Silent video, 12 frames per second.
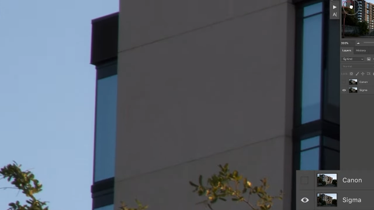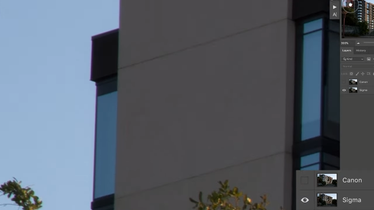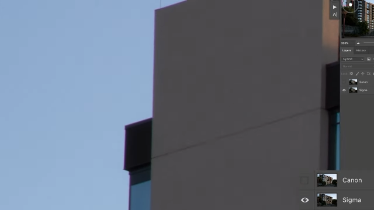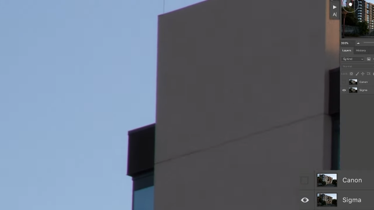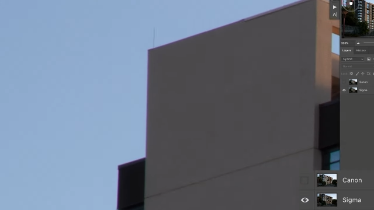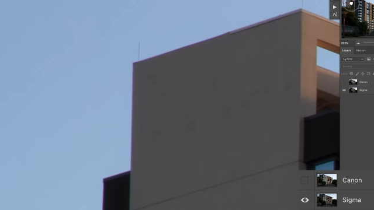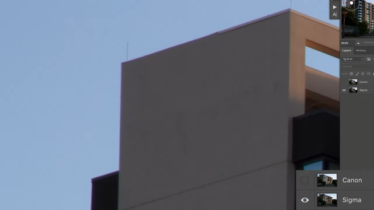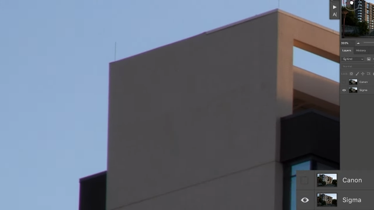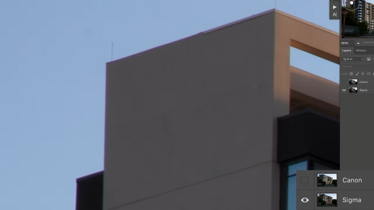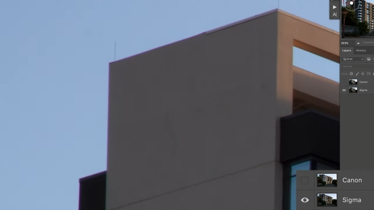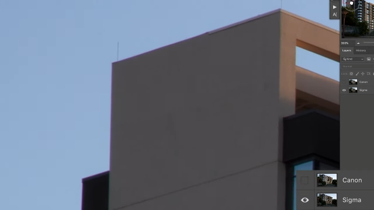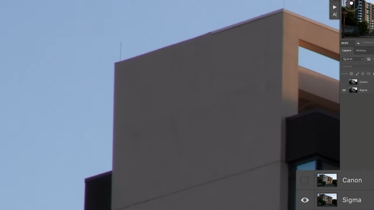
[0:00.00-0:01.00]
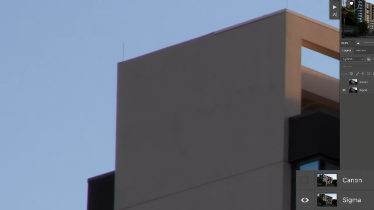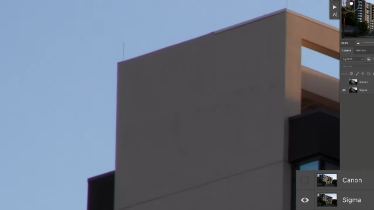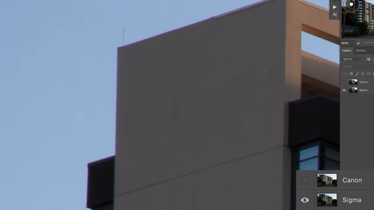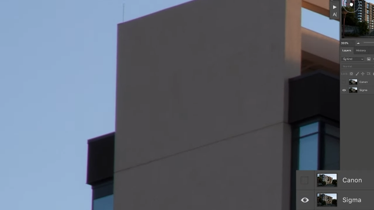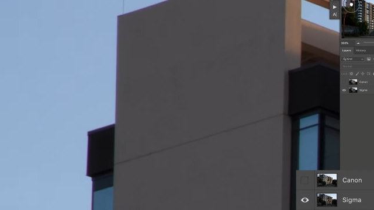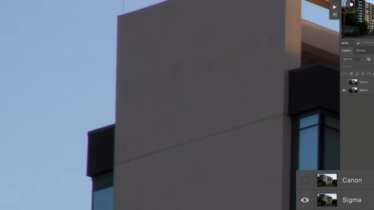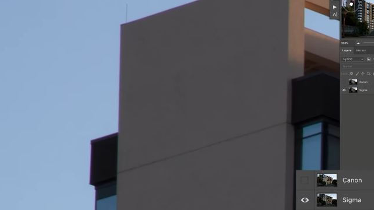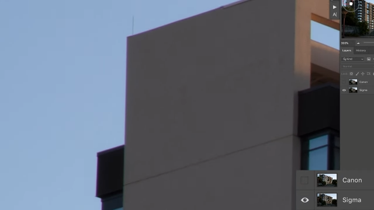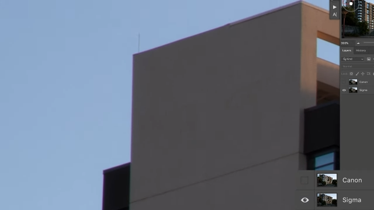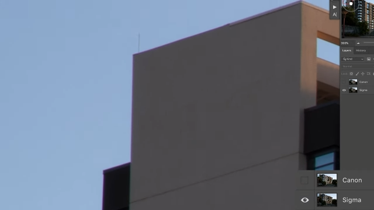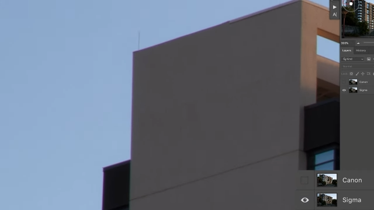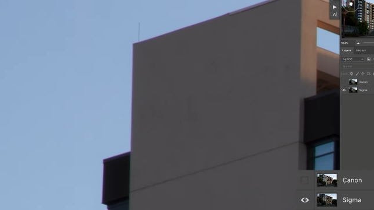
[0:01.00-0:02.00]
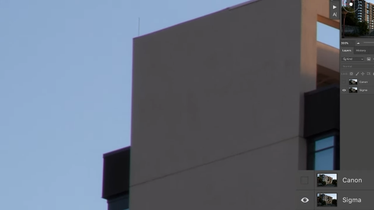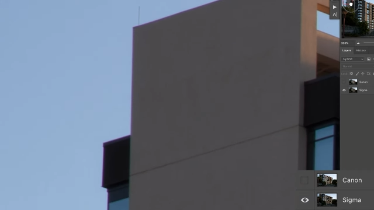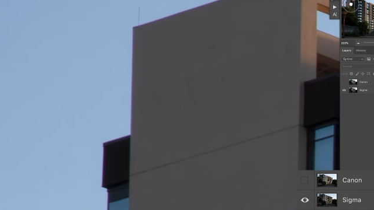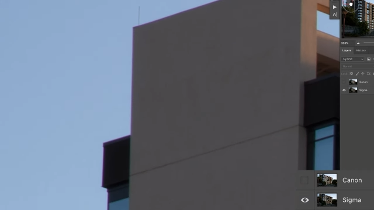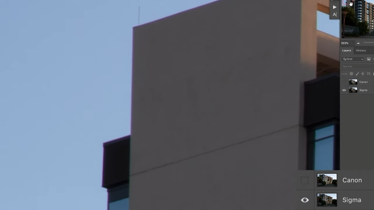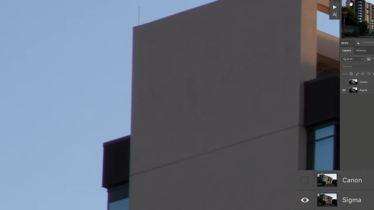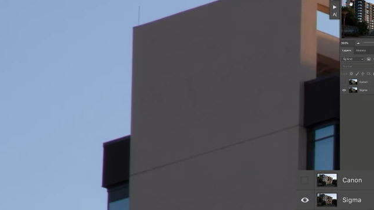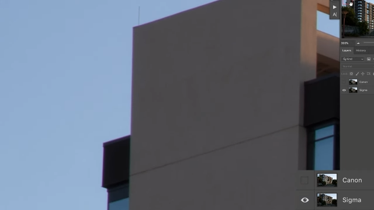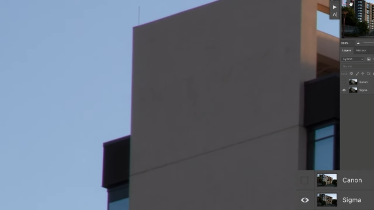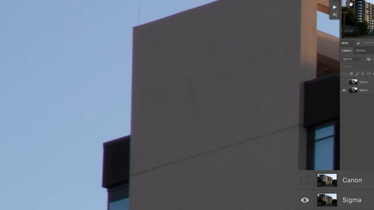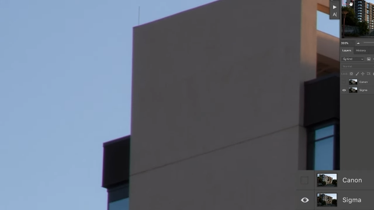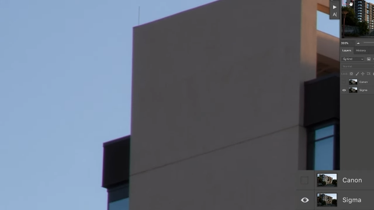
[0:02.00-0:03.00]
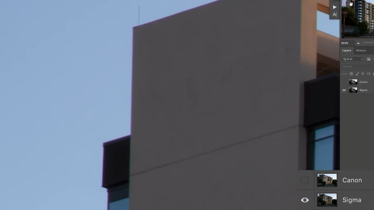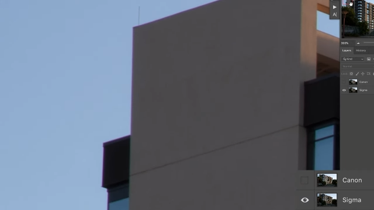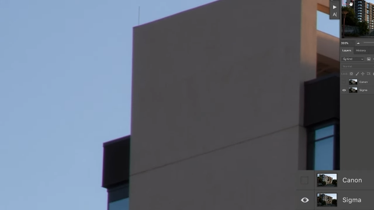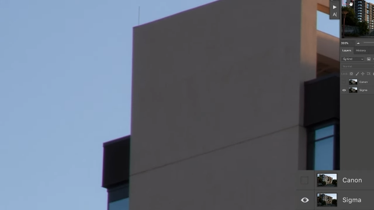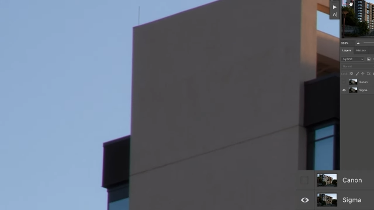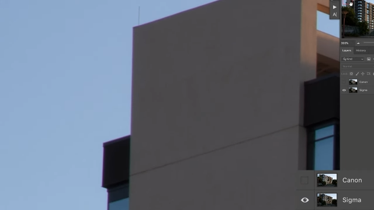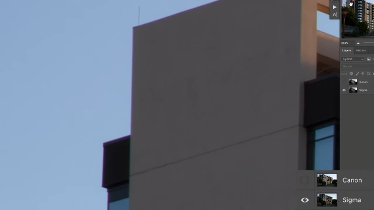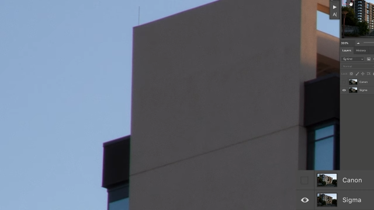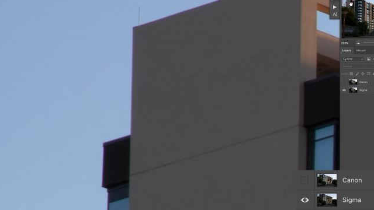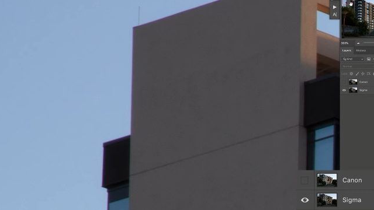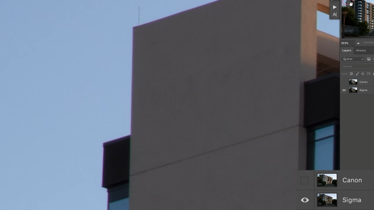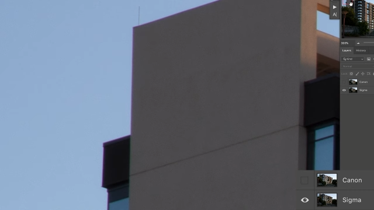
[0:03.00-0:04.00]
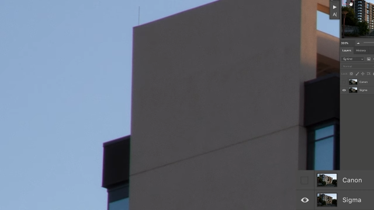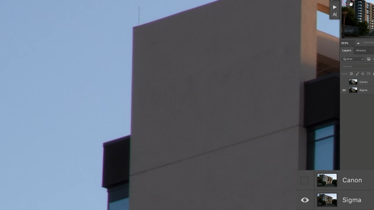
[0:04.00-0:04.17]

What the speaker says: (no speaker visible)